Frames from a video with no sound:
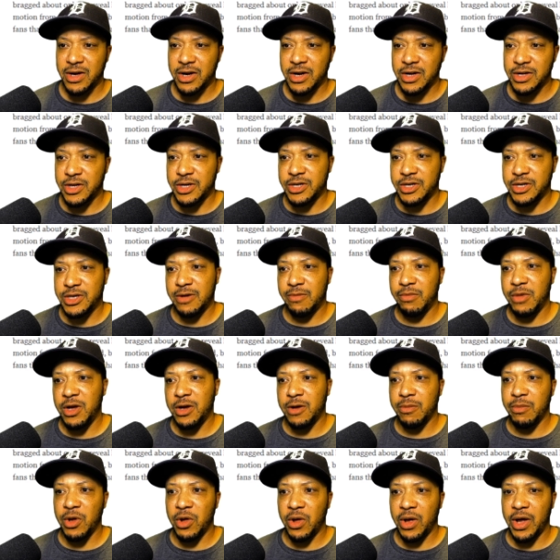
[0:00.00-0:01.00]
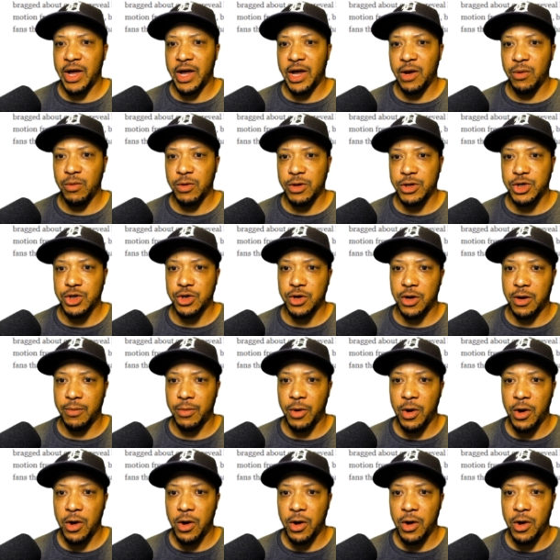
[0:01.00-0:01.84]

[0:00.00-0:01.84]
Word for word: to see Meek Mill hanging with Trump